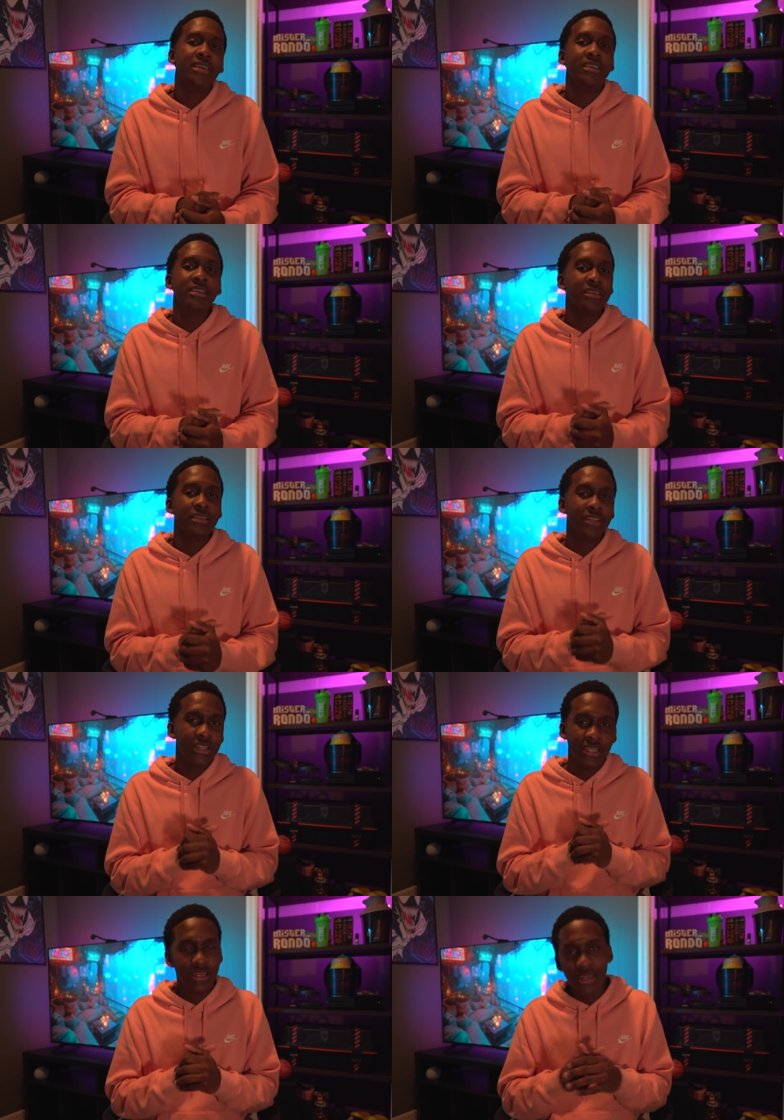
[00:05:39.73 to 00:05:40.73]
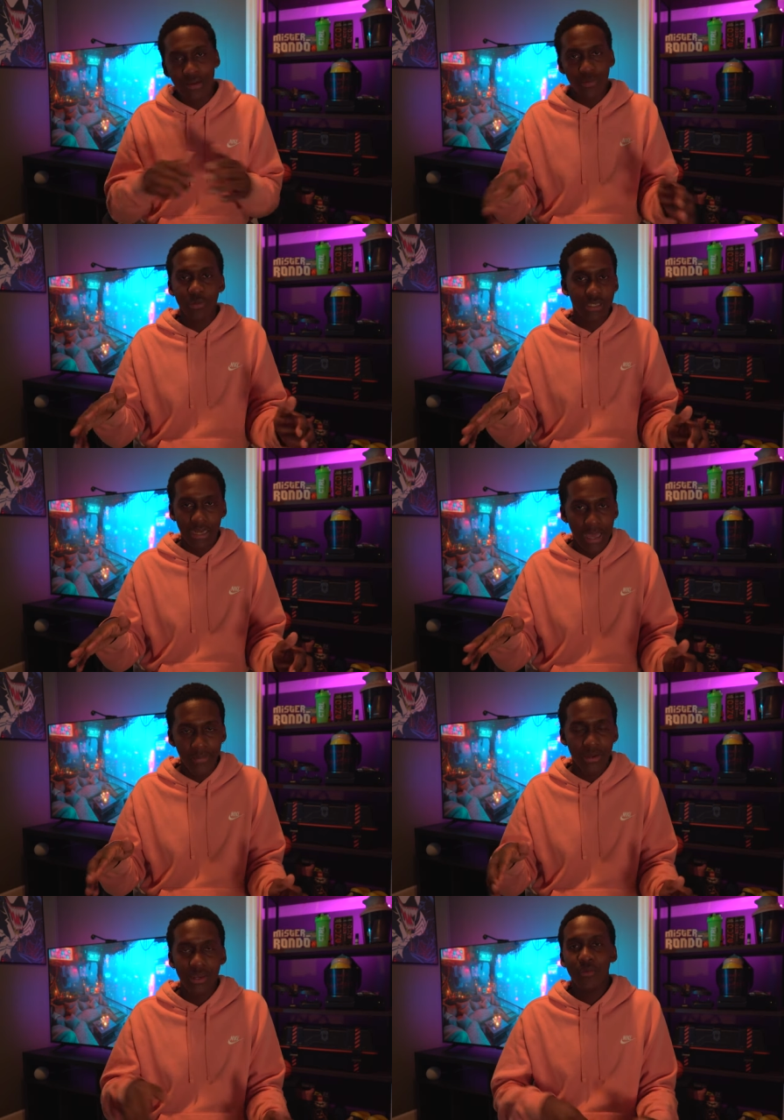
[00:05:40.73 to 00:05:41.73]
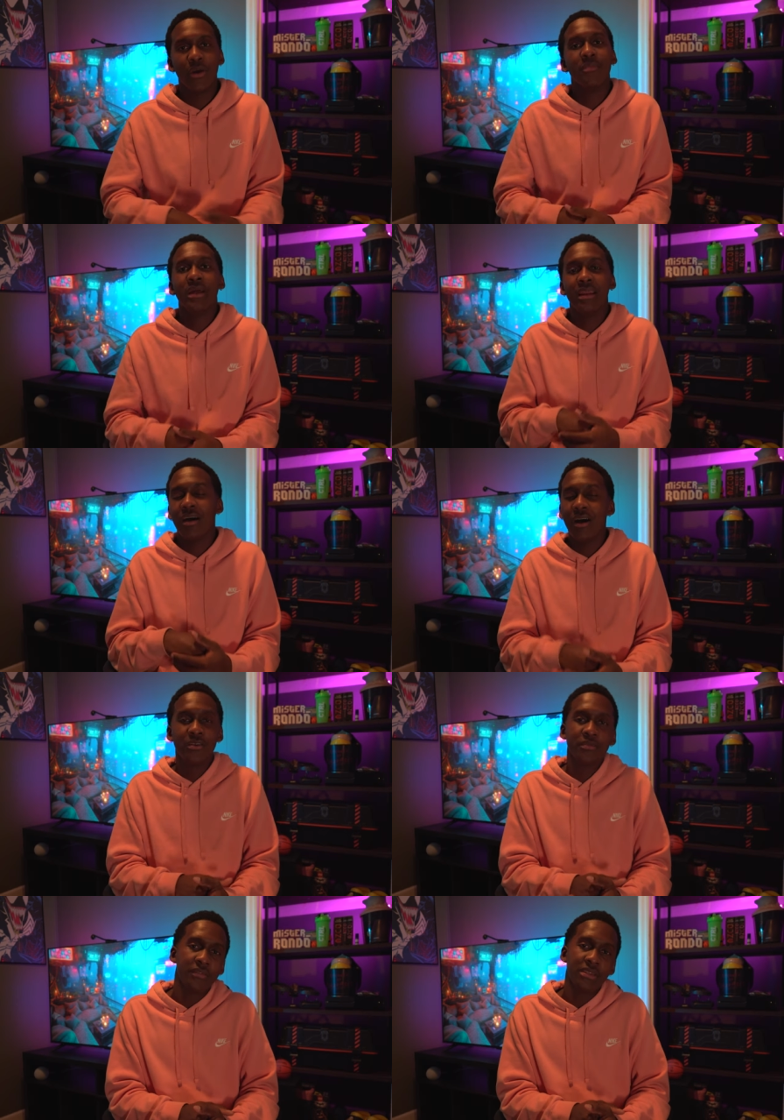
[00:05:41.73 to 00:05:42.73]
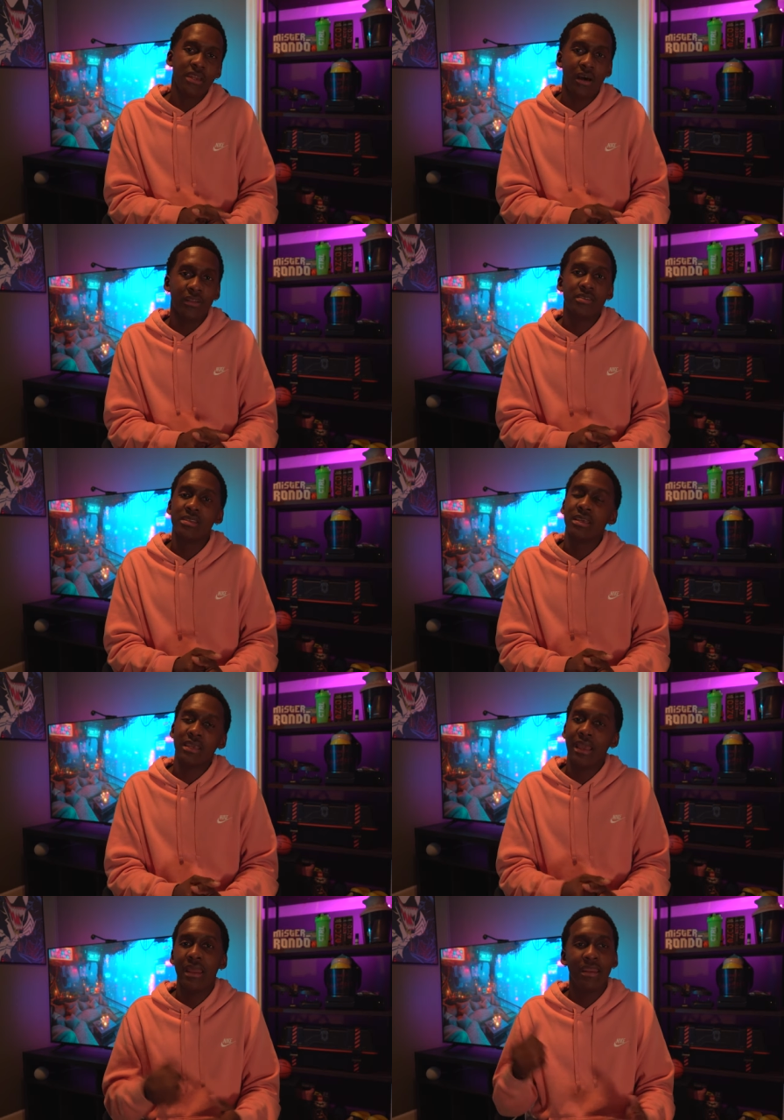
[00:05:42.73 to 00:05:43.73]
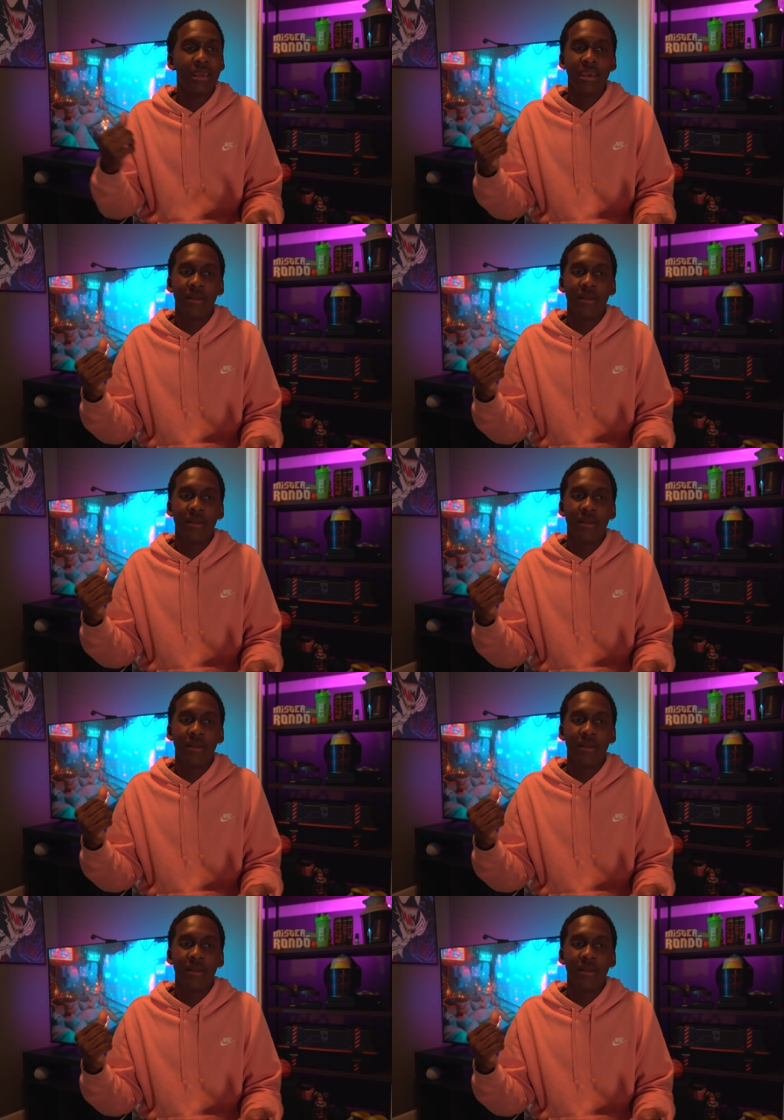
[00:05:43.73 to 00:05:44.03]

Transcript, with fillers: It never was gonna happen anyway. But at one hundred fifty dollars, again,